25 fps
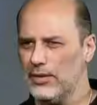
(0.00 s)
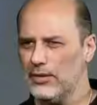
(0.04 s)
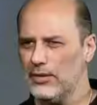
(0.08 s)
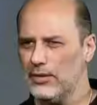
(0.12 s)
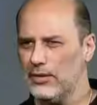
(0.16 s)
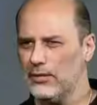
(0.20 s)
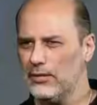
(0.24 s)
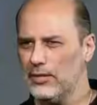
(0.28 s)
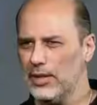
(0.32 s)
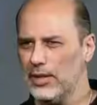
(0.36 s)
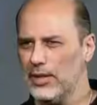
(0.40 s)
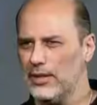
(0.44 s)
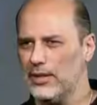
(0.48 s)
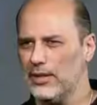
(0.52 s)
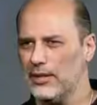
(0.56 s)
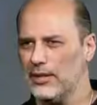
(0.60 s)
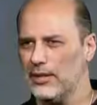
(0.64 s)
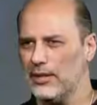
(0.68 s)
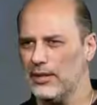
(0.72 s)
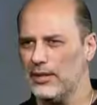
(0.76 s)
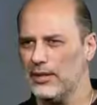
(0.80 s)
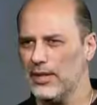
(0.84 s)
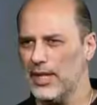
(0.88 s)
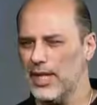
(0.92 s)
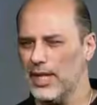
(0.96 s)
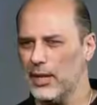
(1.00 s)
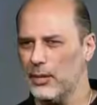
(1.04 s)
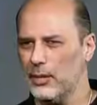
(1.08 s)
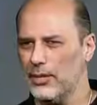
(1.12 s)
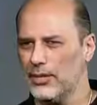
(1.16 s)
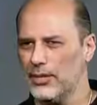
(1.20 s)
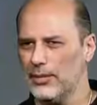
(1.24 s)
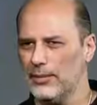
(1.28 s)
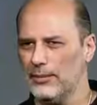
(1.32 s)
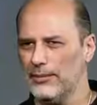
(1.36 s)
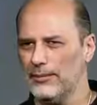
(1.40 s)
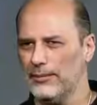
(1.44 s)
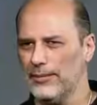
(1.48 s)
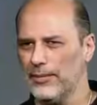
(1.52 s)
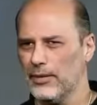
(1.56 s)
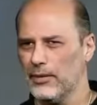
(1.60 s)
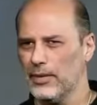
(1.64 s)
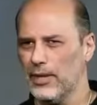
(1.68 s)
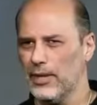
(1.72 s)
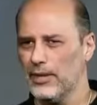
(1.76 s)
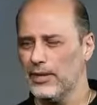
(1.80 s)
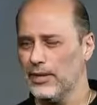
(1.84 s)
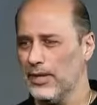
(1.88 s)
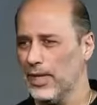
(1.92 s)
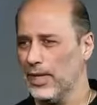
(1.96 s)
Eastern religions, in Taoism,
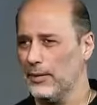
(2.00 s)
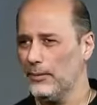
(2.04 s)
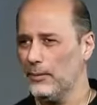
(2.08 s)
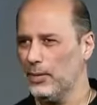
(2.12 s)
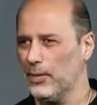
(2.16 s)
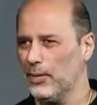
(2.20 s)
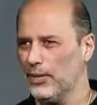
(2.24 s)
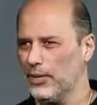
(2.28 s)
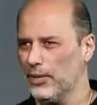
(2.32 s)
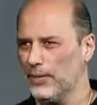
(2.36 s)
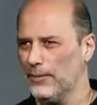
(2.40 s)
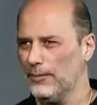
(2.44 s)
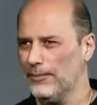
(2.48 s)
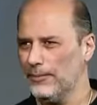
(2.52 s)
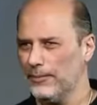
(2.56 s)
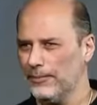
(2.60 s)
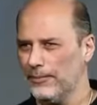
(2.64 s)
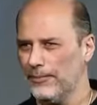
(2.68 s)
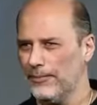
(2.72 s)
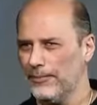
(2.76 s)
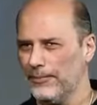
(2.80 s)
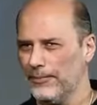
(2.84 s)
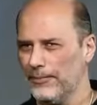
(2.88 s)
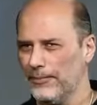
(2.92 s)
right, Zen Buddhism,